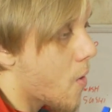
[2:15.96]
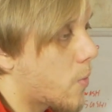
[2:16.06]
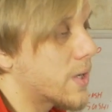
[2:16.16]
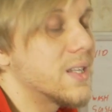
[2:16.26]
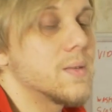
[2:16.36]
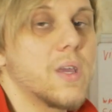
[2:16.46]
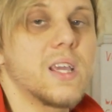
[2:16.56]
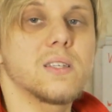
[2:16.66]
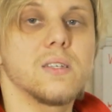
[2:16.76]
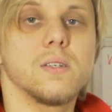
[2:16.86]
What this
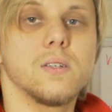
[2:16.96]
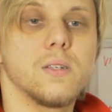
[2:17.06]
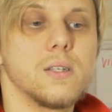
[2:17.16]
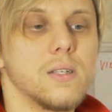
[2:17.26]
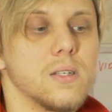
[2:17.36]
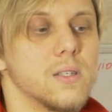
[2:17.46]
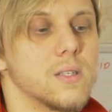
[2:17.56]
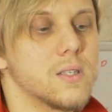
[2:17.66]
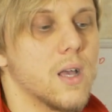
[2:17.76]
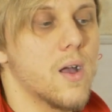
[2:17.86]
makes it
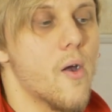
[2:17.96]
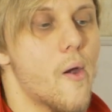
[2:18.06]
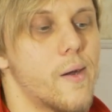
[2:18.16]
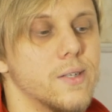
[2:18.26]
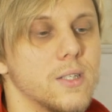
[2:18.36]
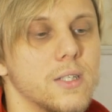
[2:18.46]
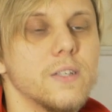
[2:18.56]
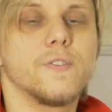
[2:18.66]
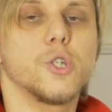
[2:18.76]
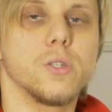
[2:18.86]
is
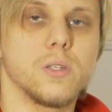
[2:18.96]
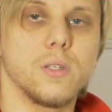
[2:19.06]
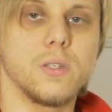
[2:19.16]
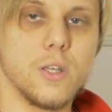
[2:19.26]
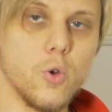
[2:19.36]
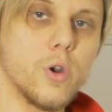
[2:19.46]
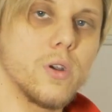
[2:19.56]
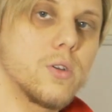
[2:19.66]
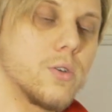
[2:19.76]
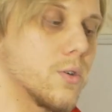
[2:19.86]
inefficiency. In
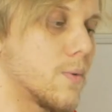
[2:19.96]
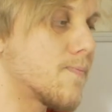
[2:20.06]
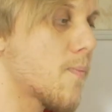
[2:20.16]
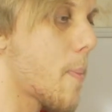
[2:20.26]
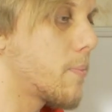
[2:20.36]
order to